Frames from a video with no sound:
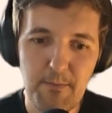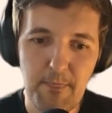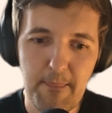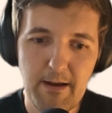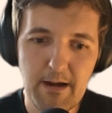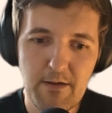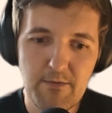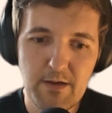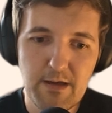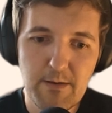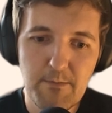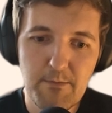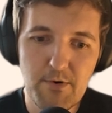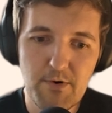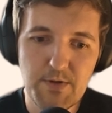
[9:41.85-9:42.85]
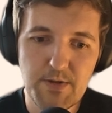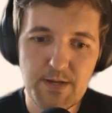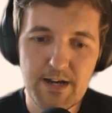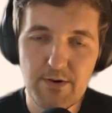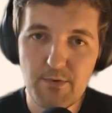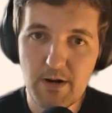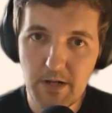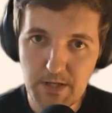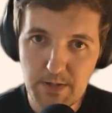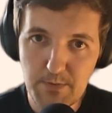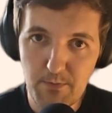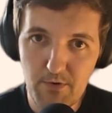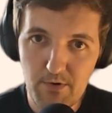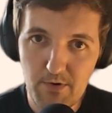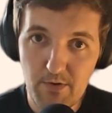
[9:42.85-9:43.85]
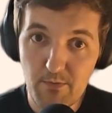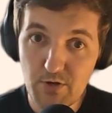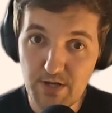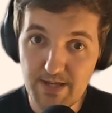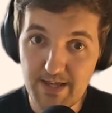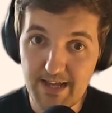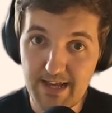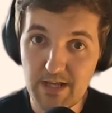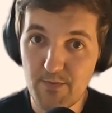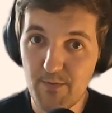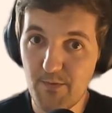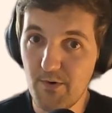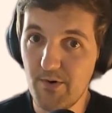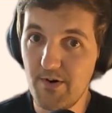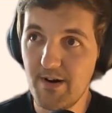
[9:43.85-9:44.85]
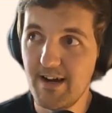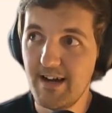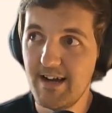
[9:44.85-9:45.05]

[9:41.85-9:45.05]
And if the imports are really small, which is the case for